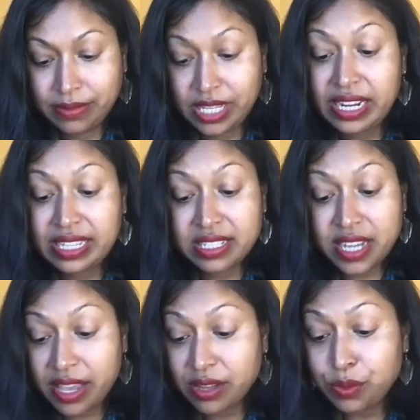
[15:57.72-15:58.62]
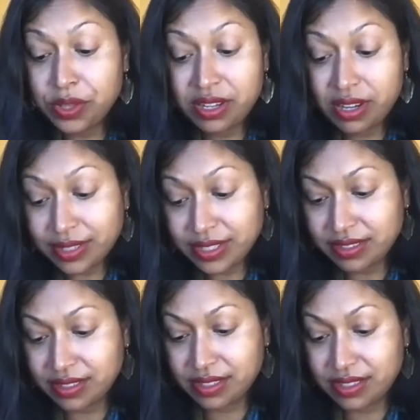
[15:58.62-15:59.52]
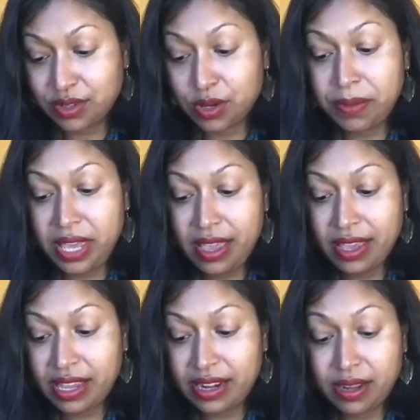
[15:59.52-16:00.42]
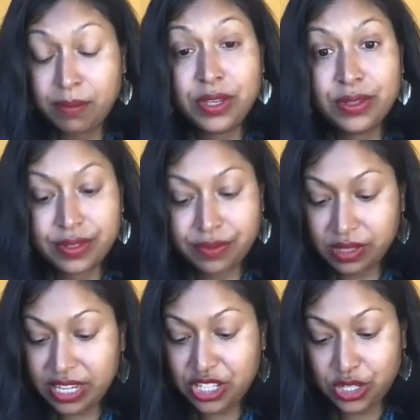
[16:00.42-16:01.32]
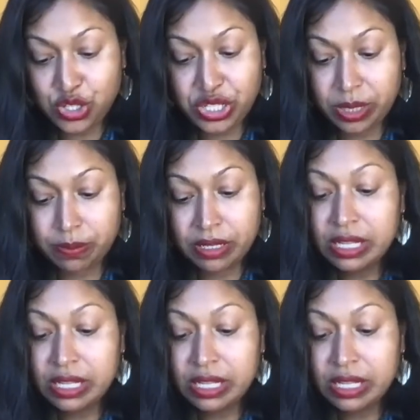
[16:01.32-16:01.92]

Getting entangled with a narcissist or being in an abusive relationship.